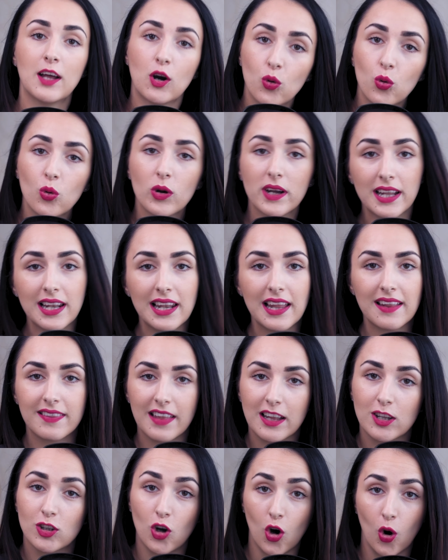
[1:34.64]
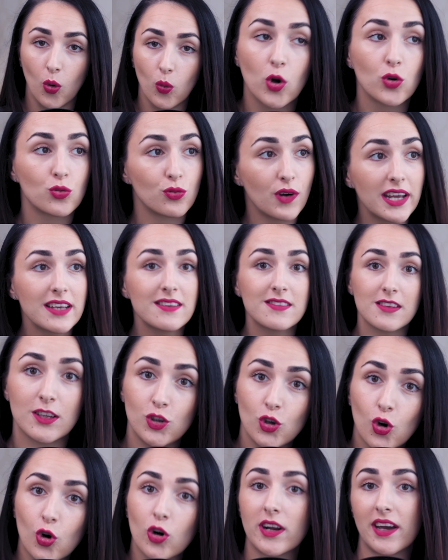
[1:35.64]
who can let that go? Raise
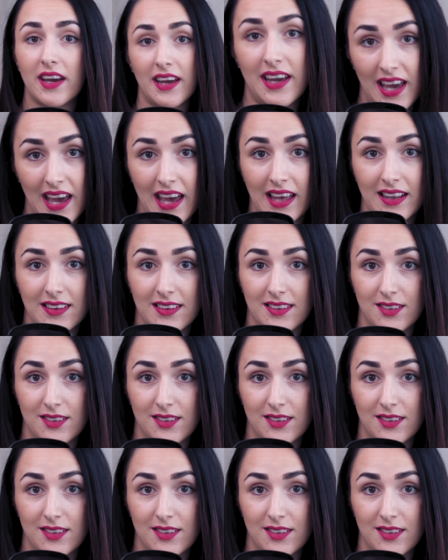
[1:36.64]
your hand.